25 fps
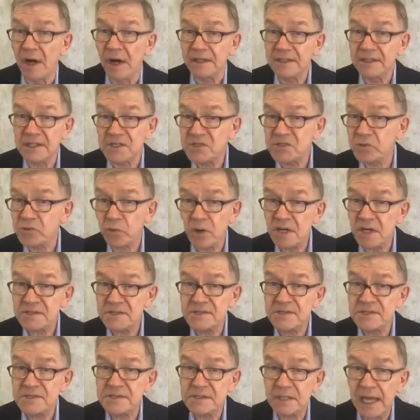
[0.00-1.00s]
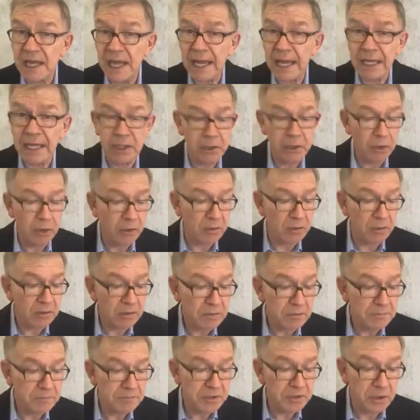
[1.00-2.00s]
distrust,
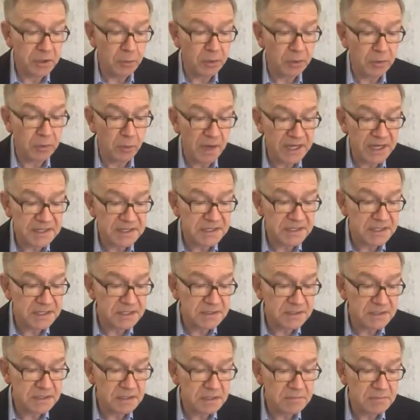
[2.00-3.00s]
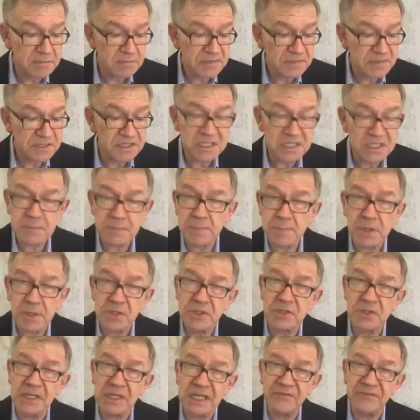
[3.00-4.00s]
anger, pure racism,
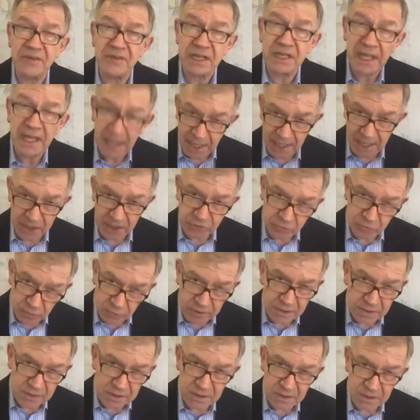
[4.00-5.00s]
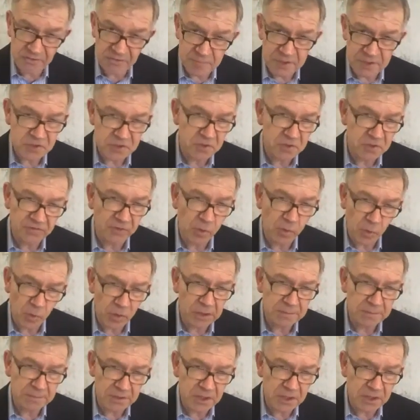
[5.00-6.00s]
suspicion, even hatred of Mr.
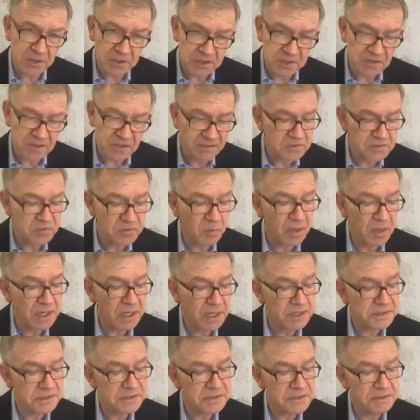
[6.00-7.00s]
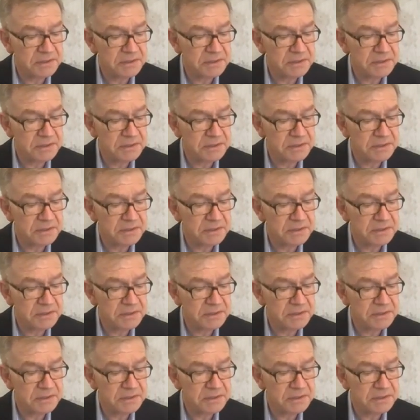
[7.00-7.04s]
Floyd because of his race?